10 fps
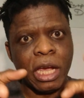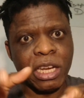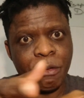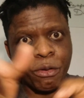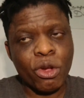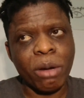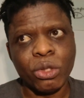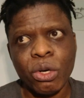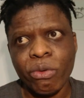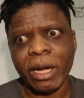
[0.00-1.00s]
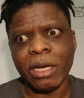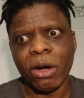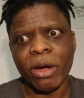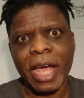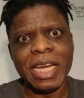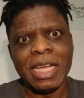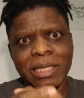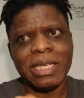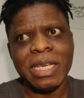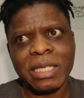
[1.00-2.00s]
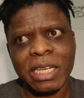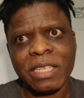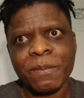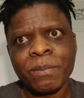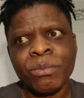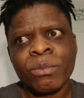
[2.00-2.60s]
in the video I'm doing right now, and he sees it,